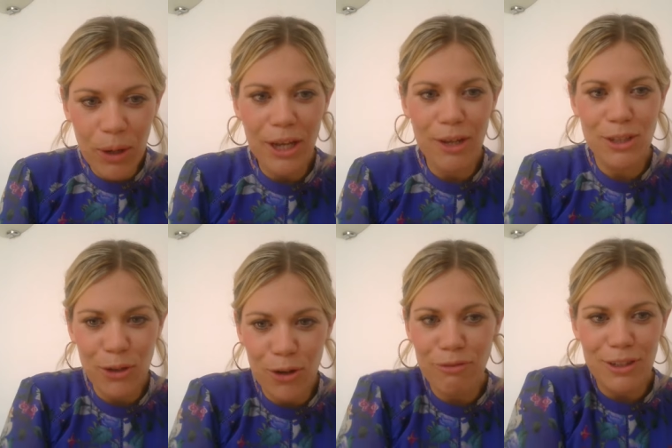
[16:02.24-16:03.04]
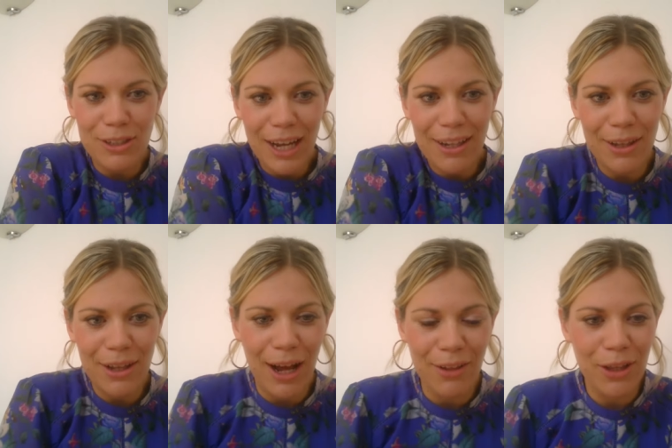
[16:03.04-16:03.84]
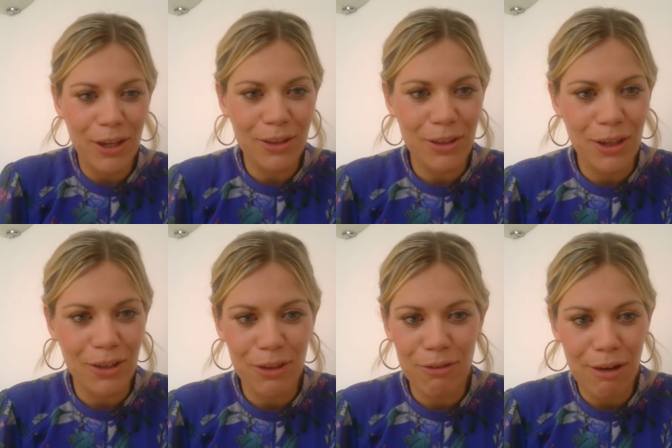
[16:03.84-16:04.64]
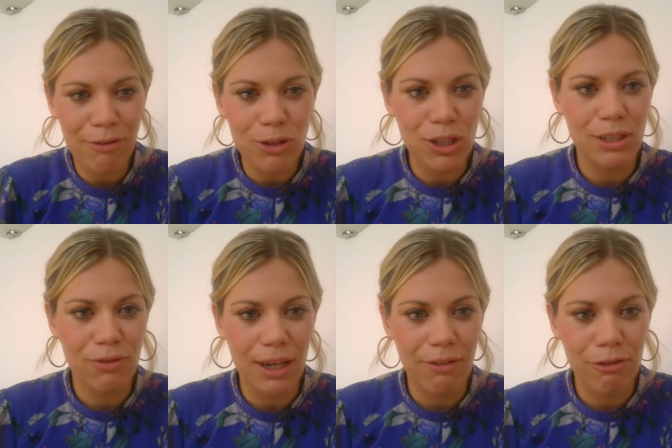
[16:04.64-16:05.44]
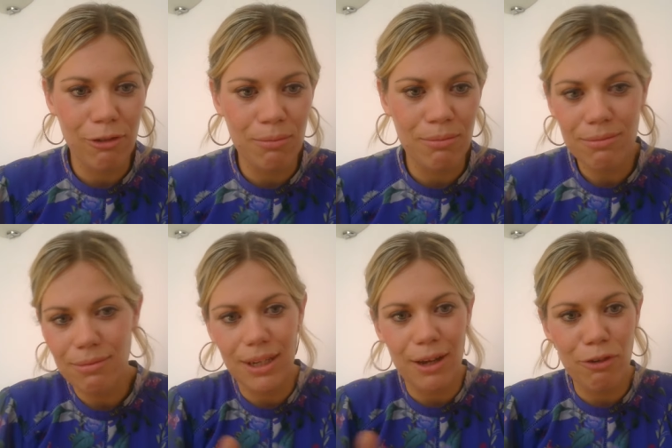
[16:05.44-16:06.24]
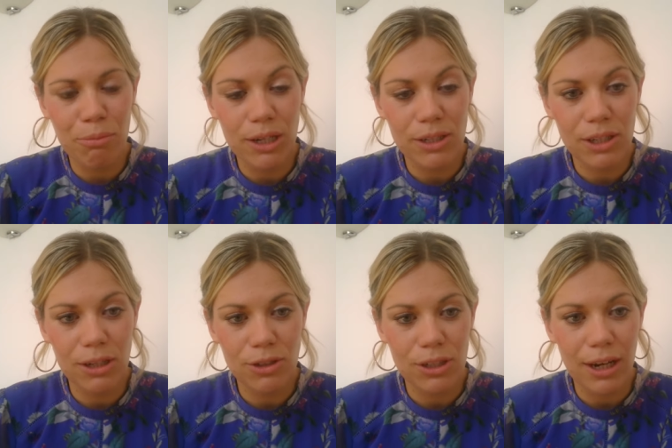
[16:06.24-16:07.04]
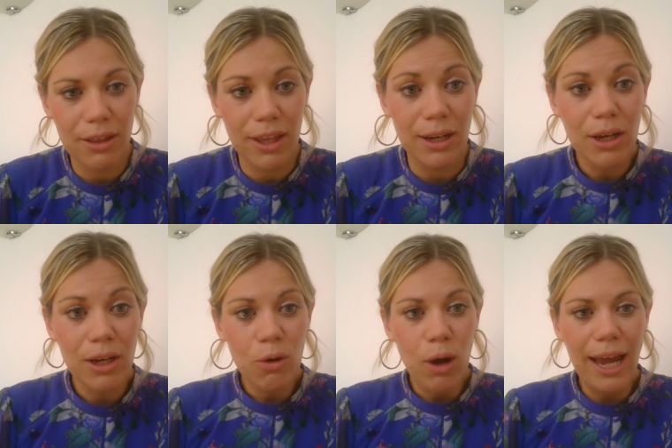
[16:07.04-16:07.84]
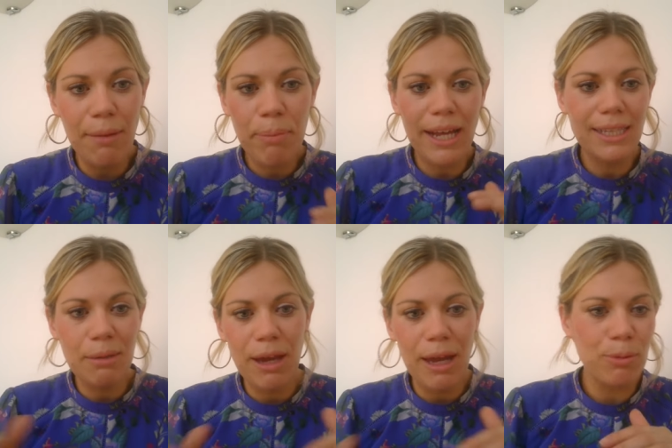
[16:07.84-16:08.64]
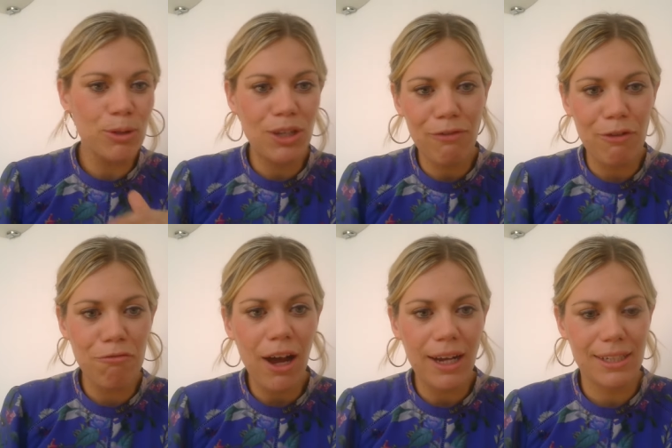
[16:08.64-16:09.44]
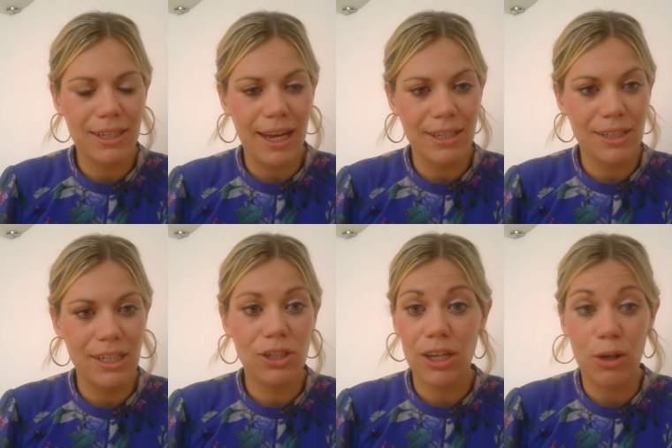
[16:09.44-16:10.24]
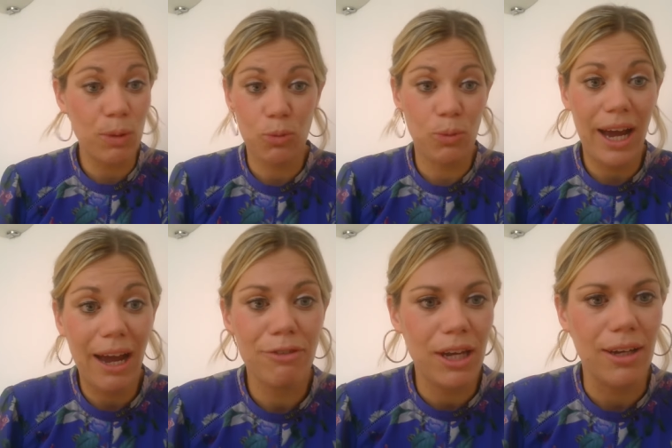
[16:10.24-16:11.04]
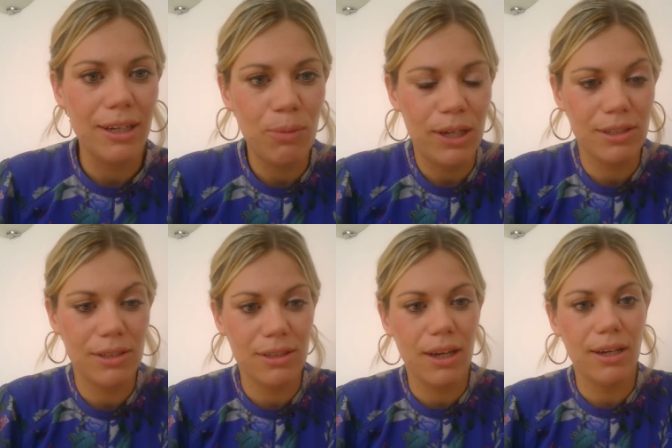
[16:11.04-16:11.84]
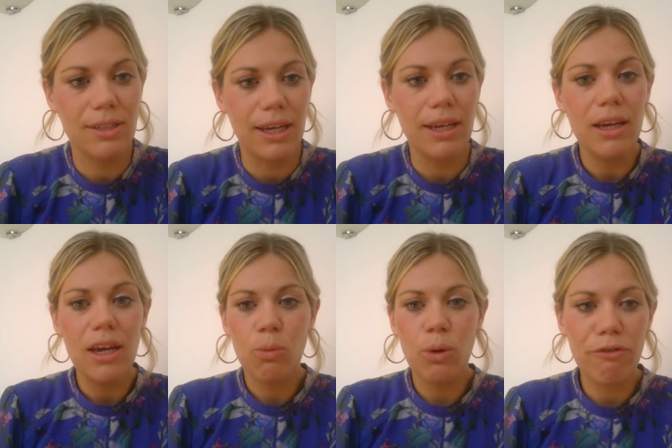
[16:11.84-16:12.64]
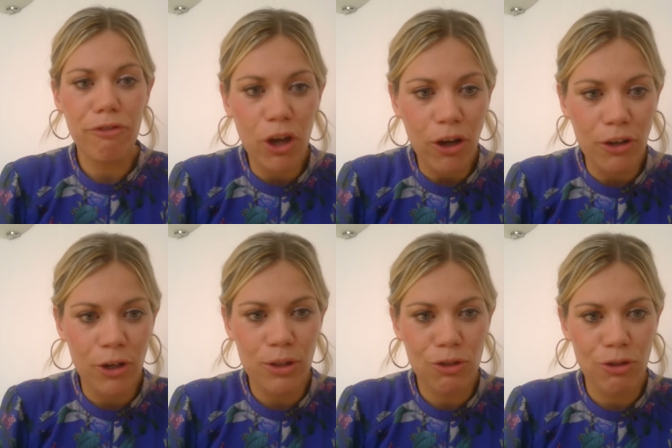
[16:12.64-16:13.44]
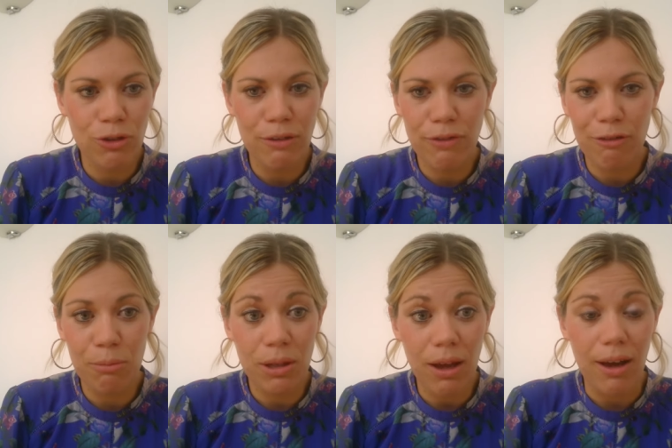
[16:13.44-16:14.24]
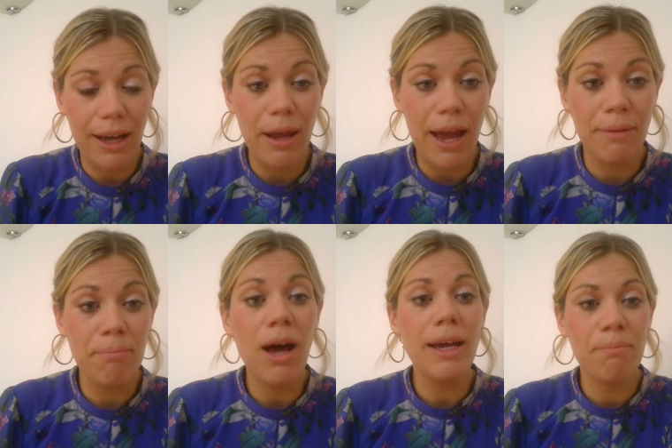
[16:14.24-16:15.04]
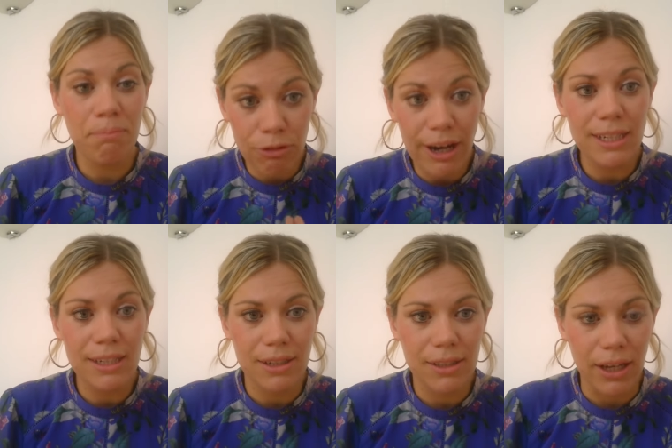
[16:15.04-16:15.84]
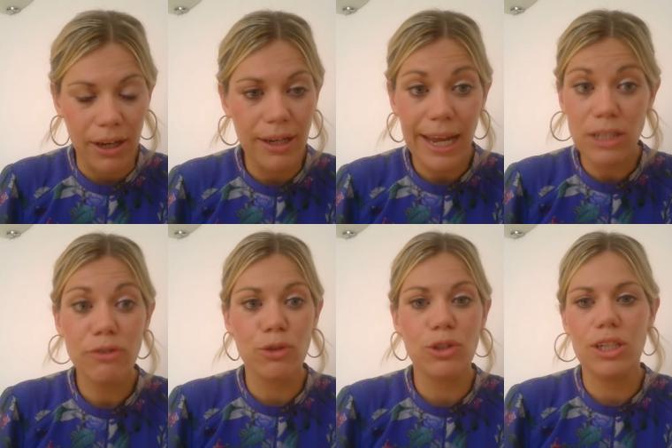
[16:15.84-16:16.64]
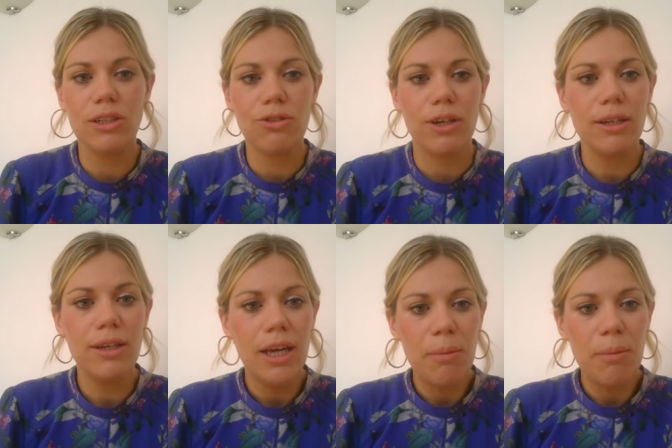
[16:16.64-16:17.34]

widows, the orphans, and, and the, the, the refugees fleeing from, you know, from persecution? And I think in pitting people's different rights against each other, which we have done in Western society, we've forgotten who the truly vulnerable are. And, and my greatest concern is for children,